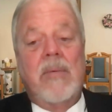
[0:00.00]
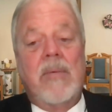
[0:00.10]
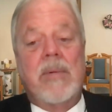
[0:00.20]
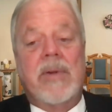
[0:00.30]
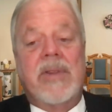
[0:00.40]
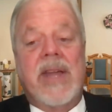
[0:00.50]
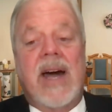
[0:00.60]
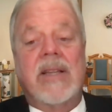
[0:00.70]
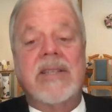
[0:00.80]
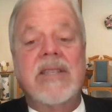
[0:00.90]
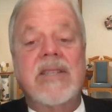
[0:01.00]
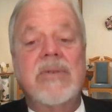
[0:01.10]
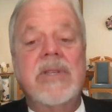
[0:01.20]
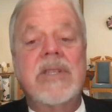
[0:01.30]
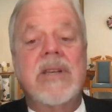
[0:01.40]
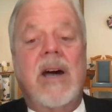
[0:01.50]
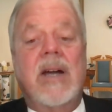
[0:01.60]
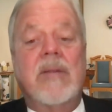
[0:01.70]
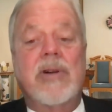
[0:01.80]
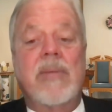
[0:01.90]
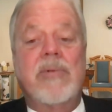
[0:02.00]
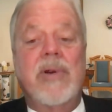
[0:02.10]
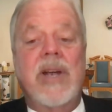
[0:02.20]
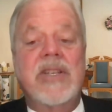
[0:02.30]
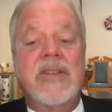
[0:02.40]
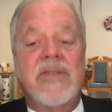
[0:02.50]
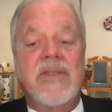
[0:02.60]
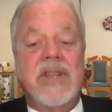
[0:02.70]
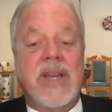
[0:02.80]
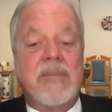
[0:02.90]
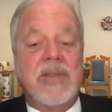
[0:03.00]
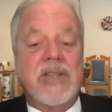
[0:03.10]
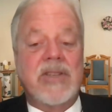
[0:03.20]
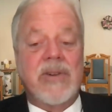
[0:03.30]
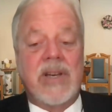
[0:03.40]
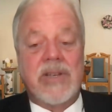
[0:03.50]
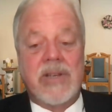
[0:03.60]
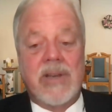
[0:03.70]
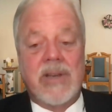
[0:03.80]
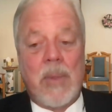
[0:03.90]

We will now listen to a song in preparation for the demonstration.